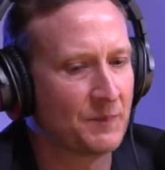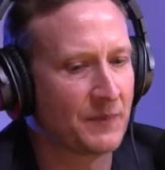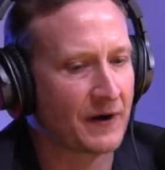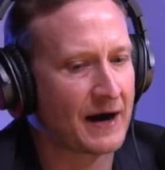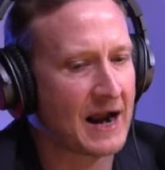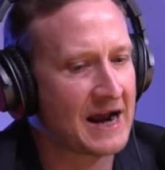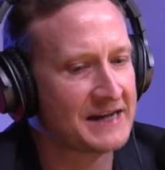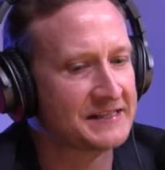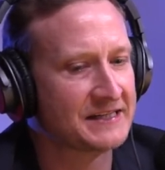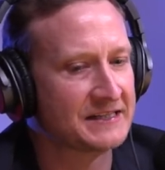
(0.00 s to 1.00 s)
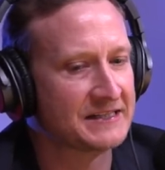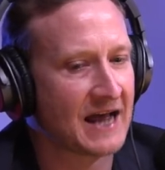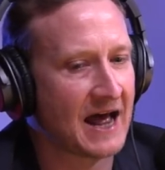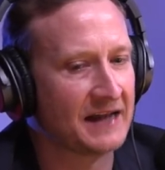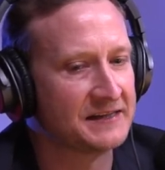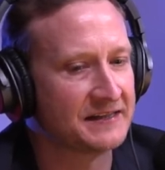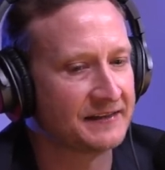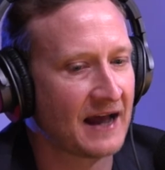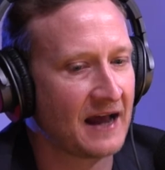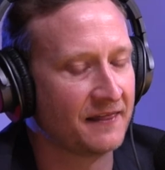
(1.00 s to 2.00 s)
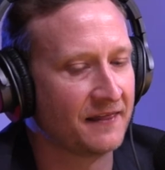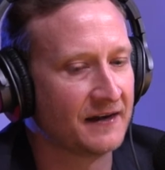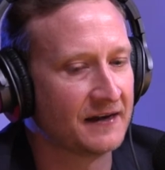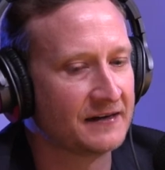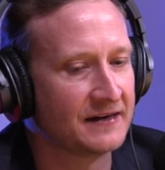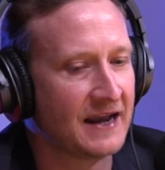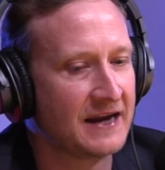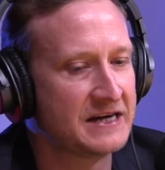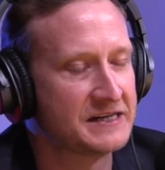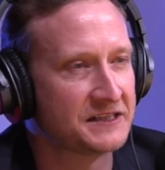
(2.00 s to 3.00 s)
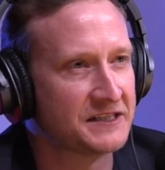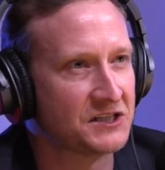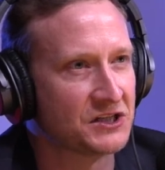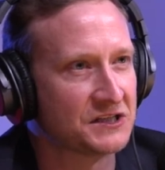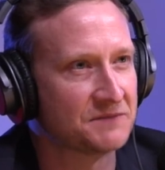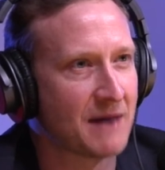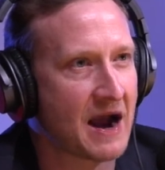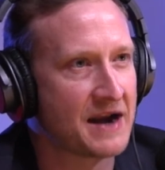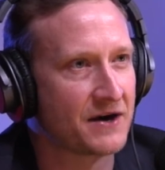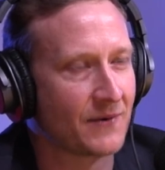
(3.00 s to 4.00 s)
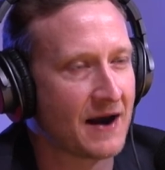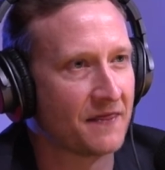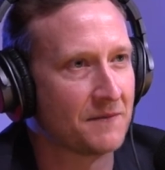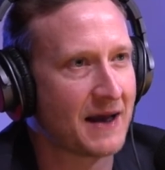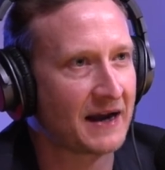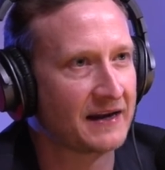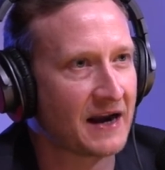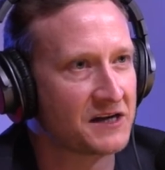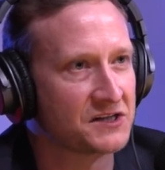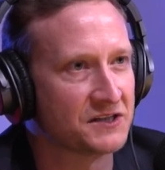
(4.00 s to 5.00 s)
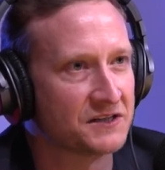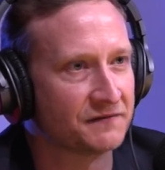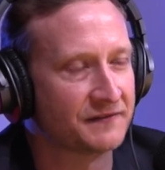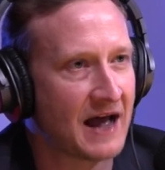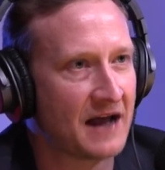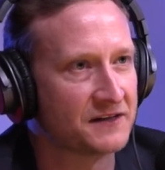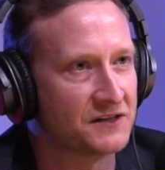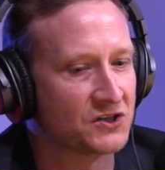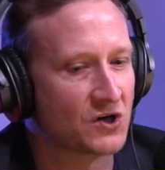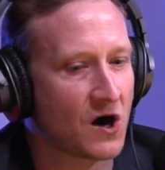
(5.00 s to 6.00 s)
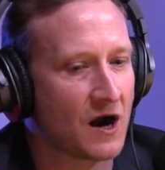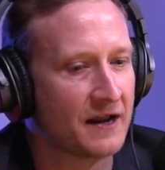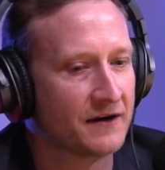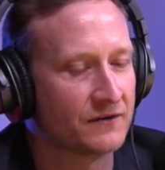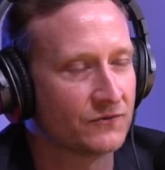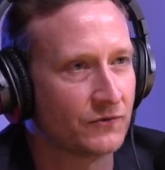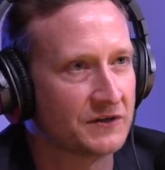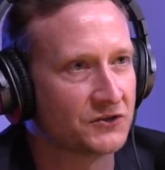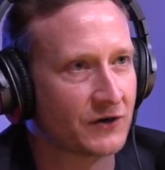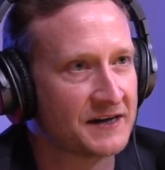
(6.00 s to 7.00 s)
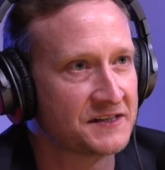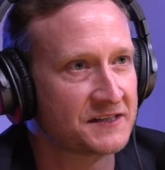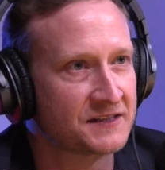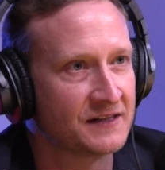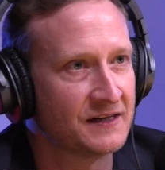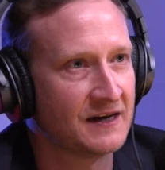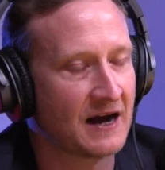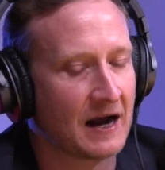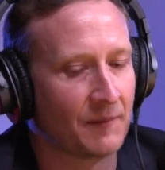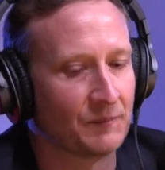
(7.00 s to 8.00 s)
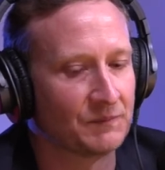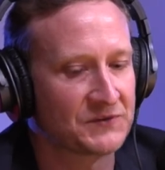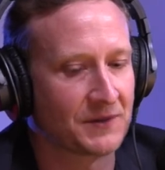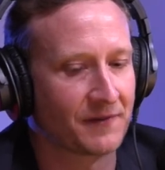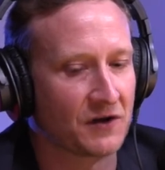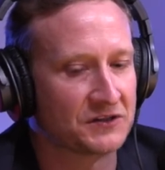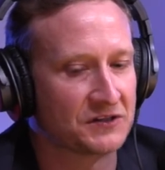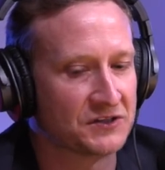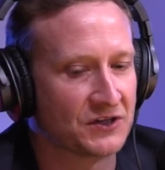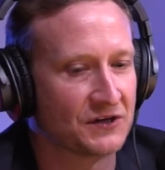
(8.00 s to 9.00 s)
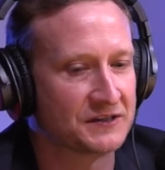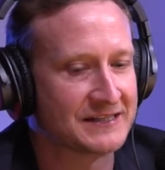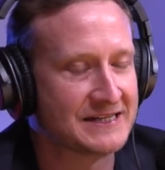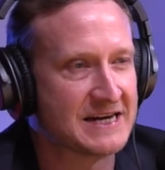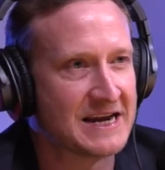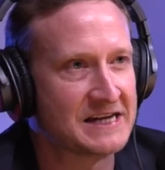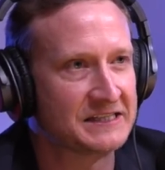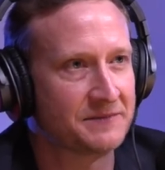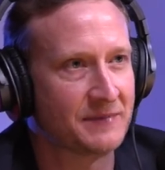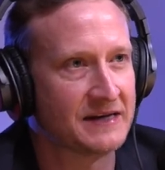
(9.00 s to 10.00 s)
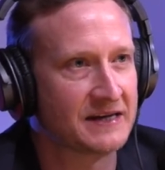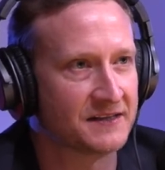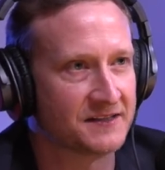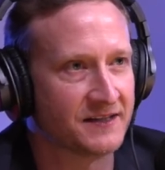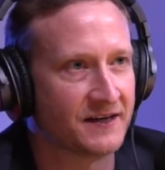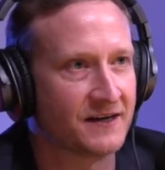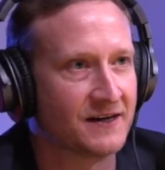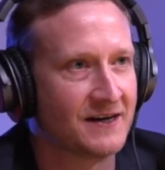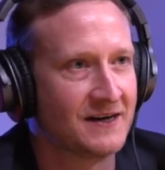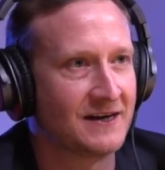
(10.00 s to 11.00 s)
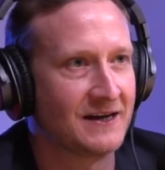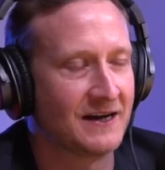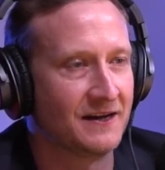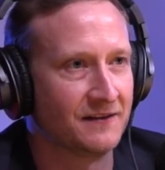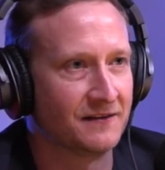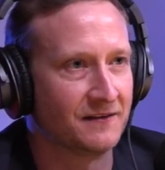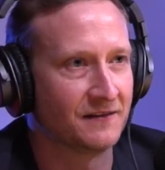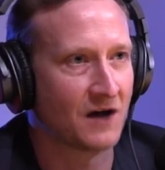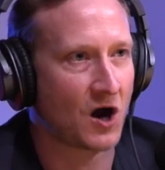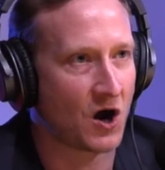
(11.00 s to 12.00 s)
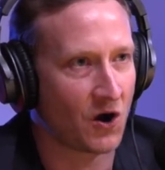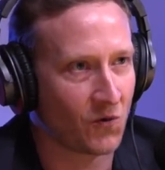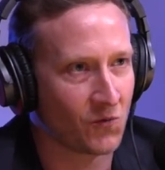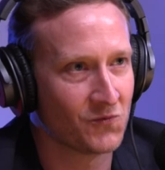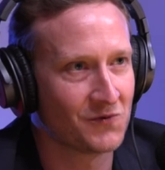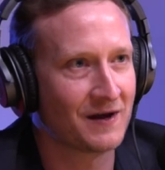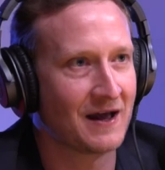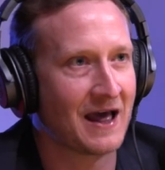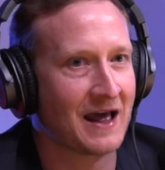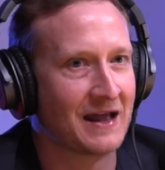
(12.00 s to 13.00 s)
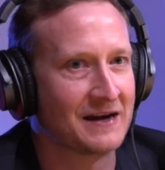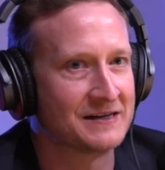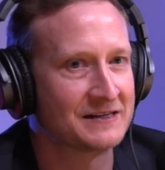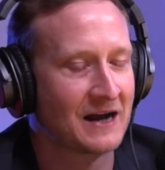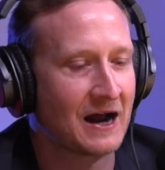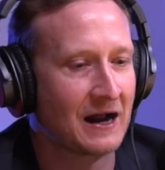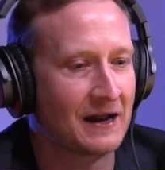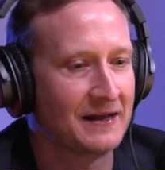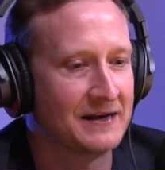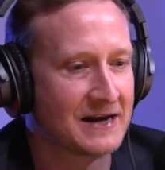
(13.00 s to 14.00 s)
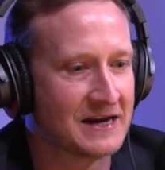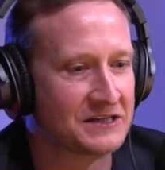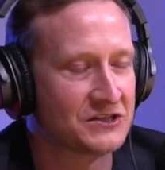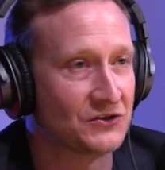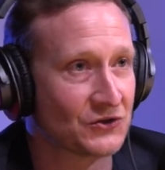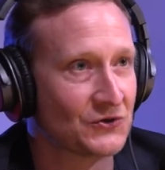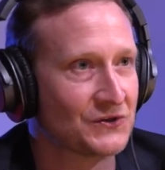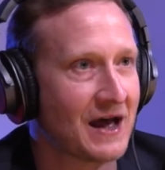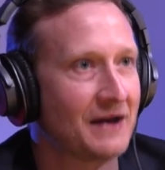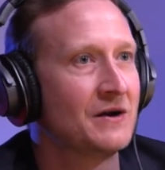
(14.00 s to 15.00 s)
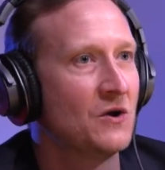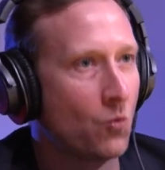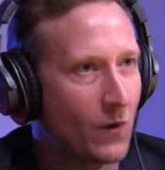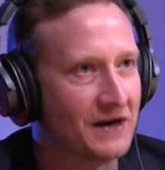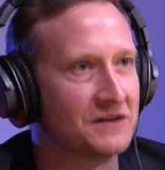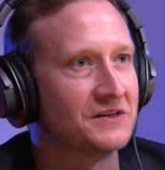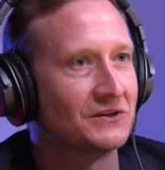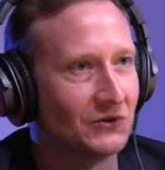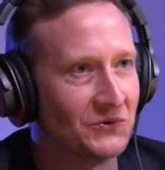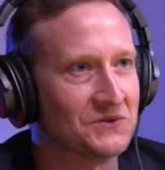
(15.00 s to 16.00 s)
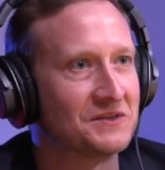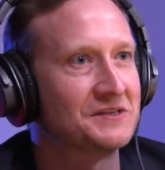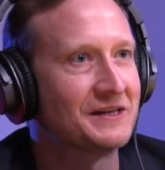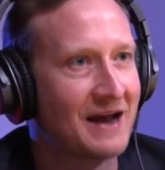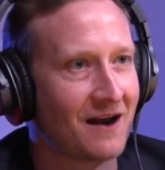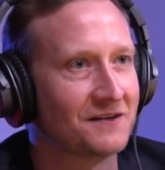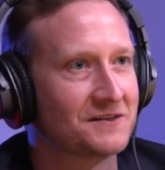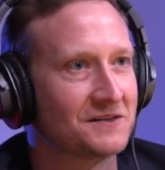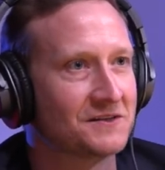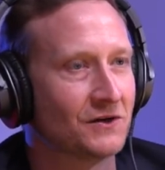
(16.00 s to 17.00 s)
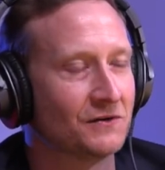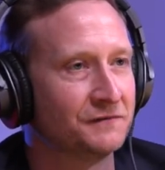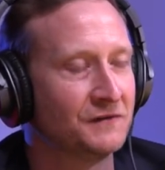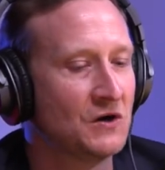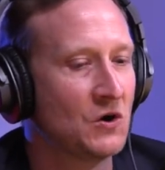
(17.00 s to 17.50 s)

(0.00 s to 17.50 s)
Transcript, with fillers: But I'd hasten to add to that that any decisions made around the machinations of that to try and redress um, some of those concerns needs to be considered in the whole. And uh, it needs to do that winners and losers analysis of